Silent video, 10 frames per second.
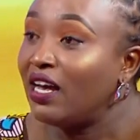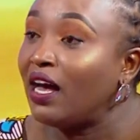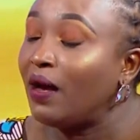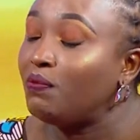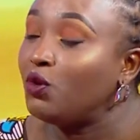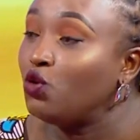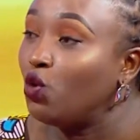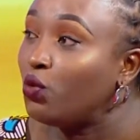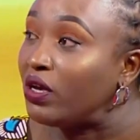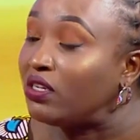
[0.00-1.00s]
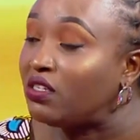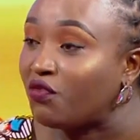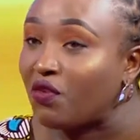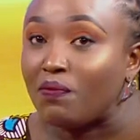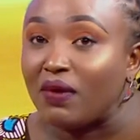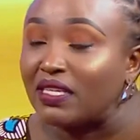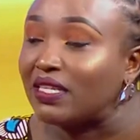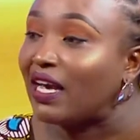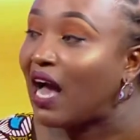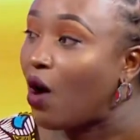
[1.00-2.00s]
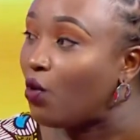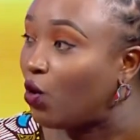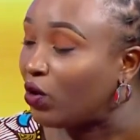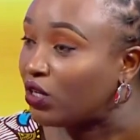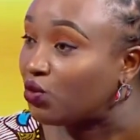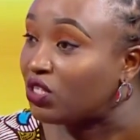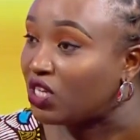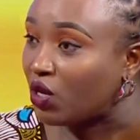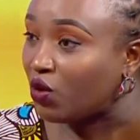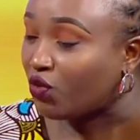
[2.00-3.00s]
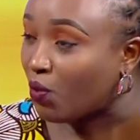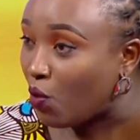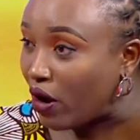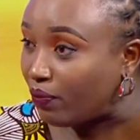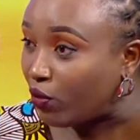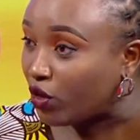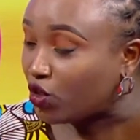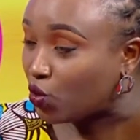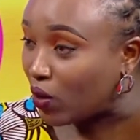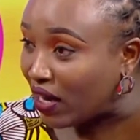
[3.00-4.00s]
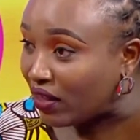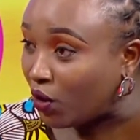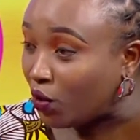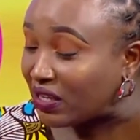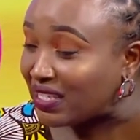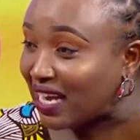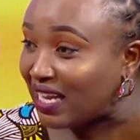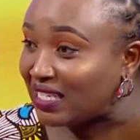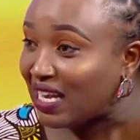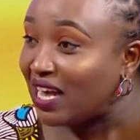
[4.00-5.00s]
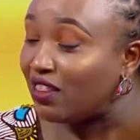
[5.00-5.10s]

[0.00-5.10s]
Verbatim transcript: um, knowing different places like how long it will take you from one point to another or the sites